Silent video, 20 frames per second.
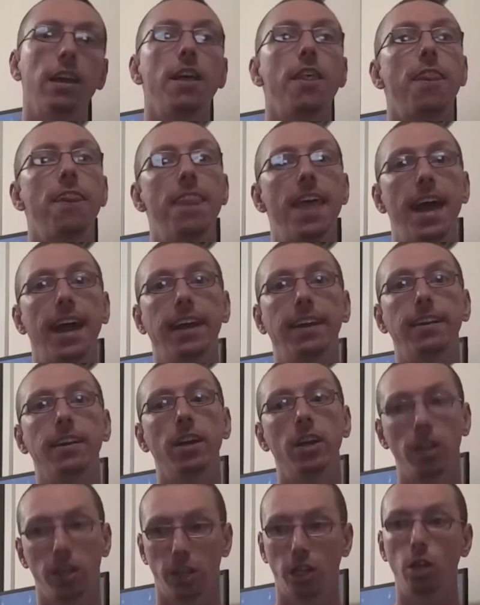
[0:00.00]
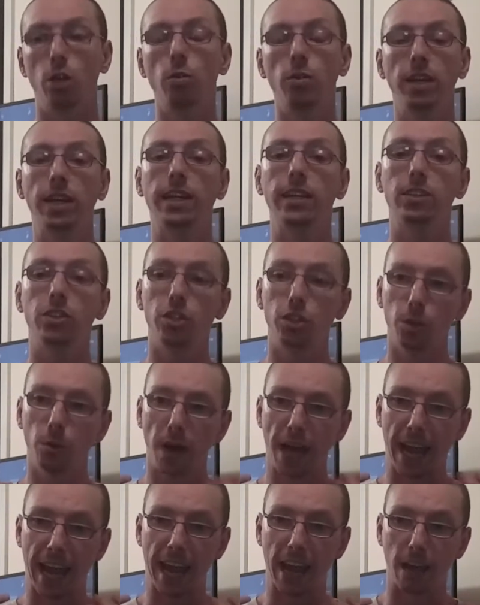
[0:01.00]
then you need to
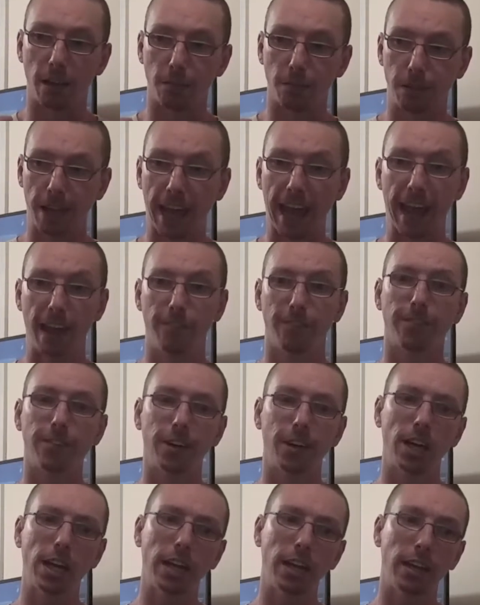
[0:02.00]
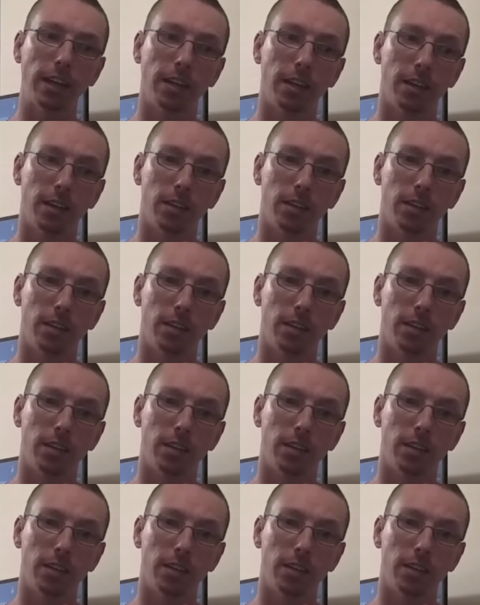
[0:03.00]
have every